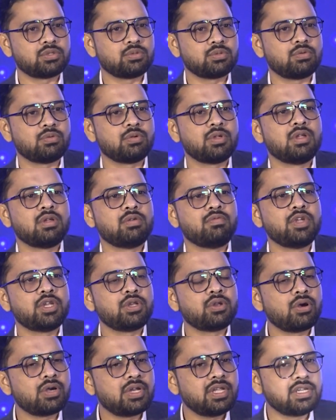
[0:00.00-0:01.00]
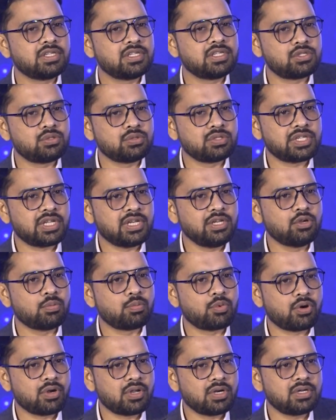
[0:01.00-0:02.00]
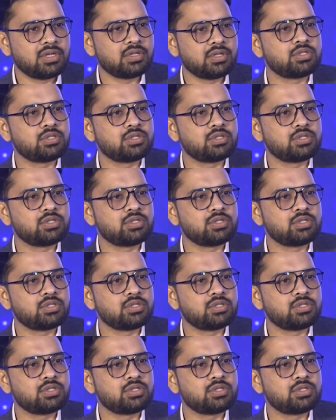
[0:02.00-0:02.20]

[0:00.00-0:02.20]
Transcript: So we are not here just to sell your product.